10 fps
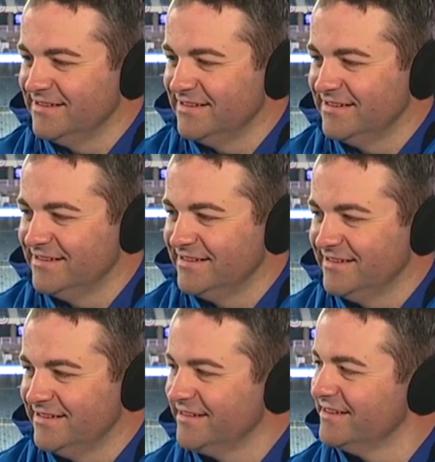
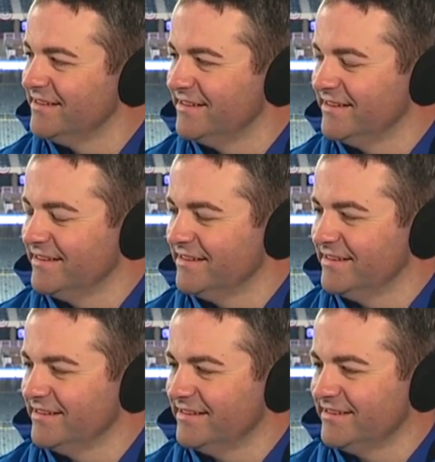
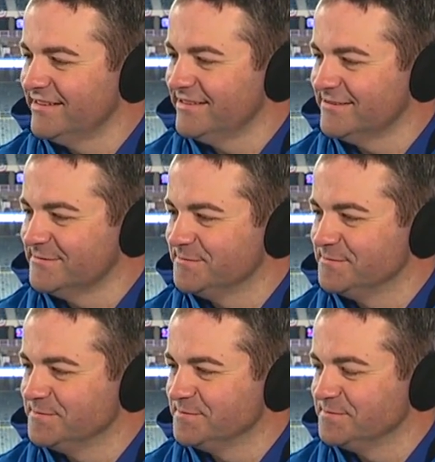
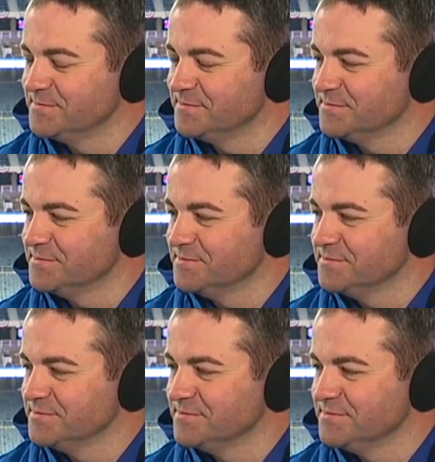(silent)